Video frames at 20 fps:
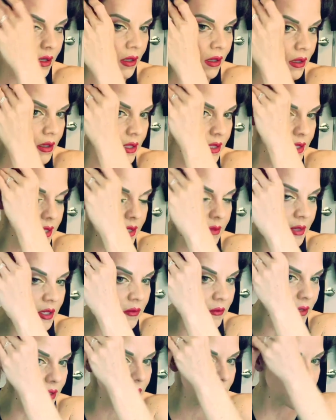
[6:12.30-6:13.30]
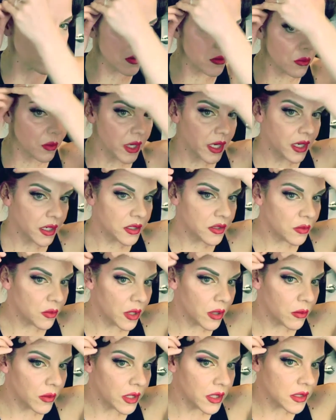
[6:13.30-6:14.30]
This is my favorite way to wear
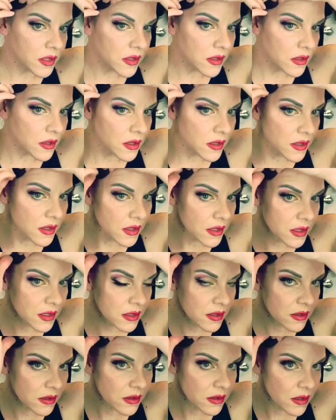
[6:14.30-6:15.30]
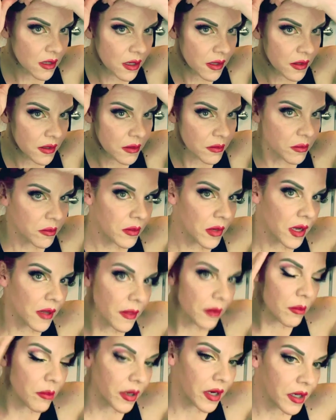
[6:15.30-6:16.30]
wigs, honestly, on the
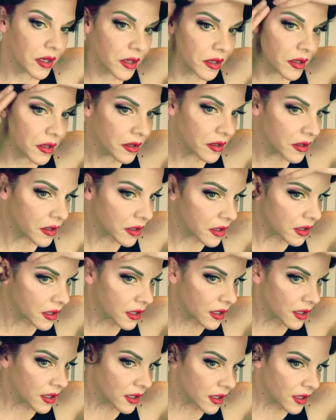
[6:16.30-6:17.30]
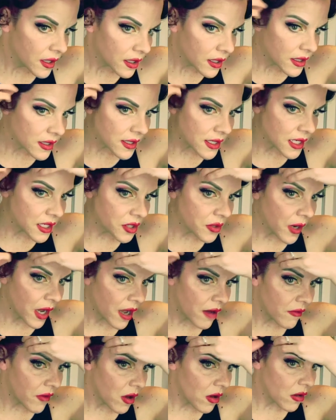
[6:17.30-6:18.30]
bun. Because then you
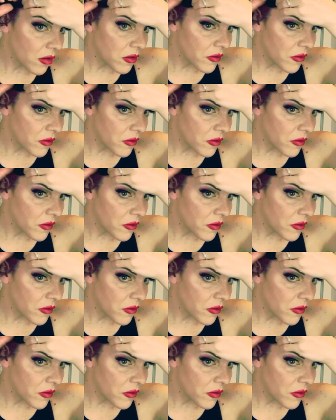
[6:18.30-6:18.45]
have all the